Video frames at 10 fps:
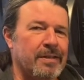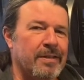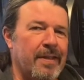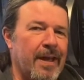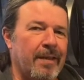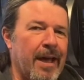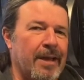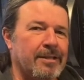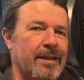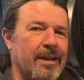In that
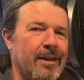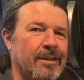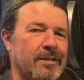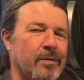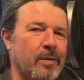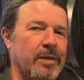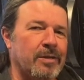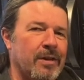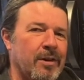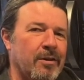last take, I said we was
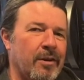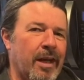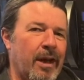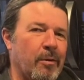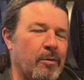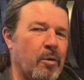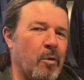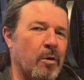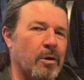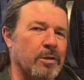going to cook
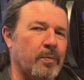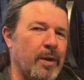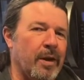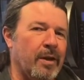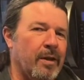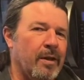outdoors, but